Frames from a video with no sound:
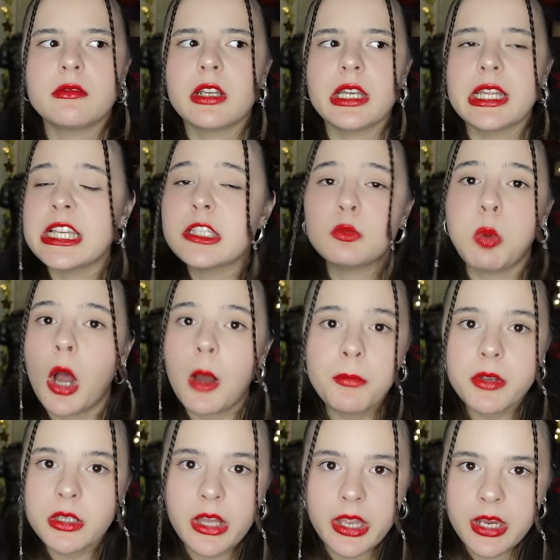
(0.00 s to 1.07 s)
least
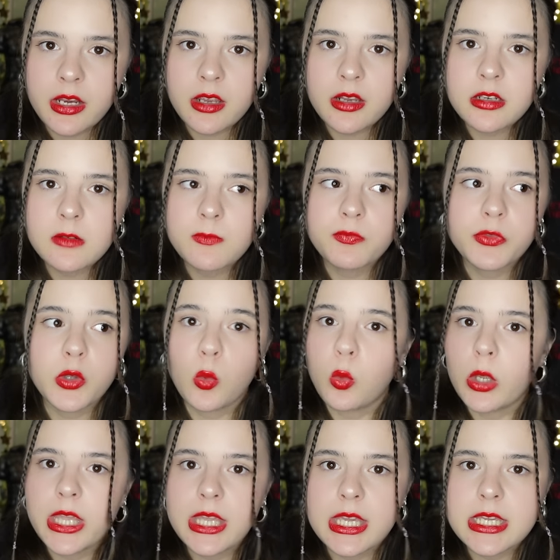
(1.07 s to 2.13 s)
populated. The
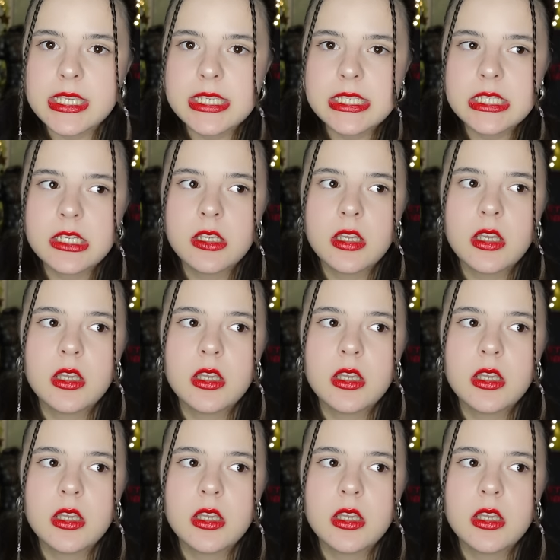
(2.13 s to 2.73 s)
weakest.